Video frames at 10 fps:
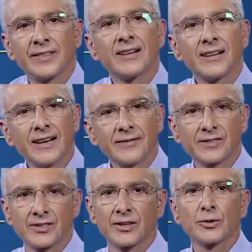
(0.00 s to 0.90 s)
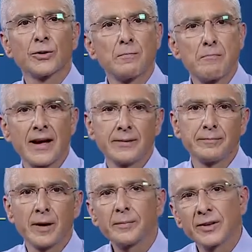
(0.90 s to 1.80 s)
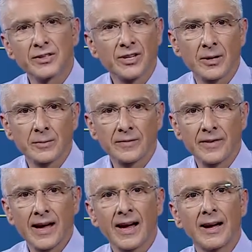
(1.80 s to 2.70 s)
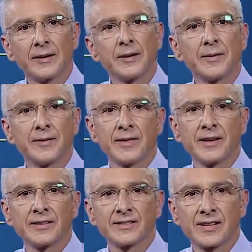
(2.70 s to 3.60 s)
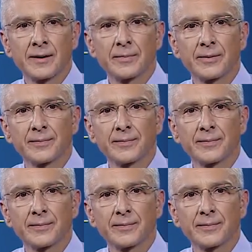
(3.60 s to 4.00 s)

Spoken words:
The left side, or the main pumping chamber of the heart, thickens up.